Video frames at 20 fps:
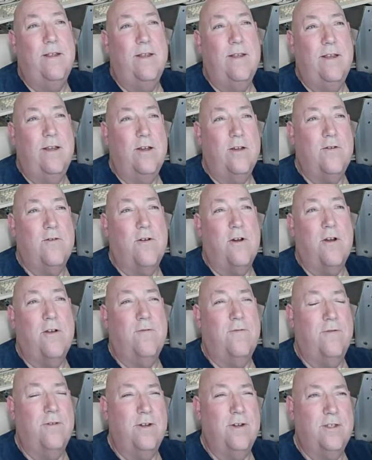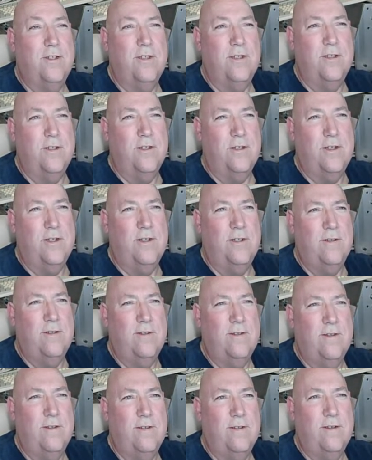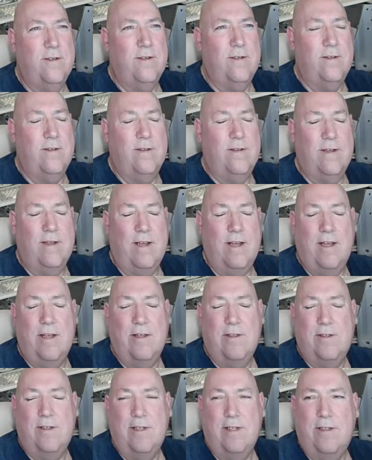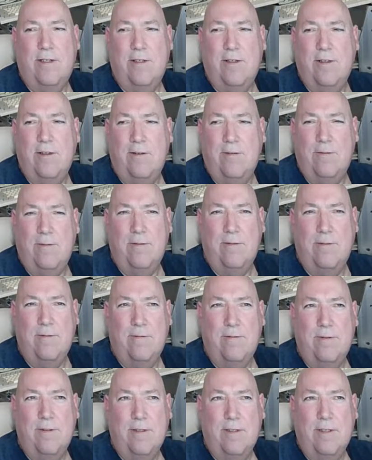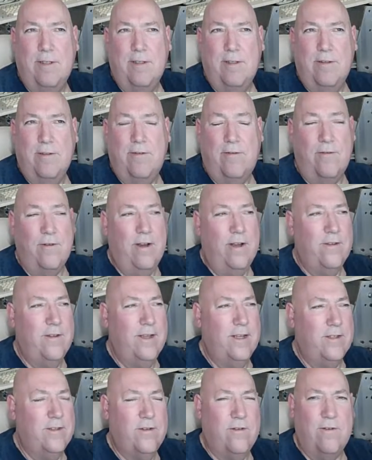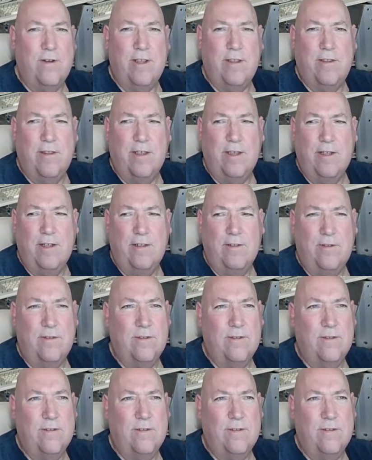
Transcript: a crow, for instance, can actually do 3. I think it's 3 things.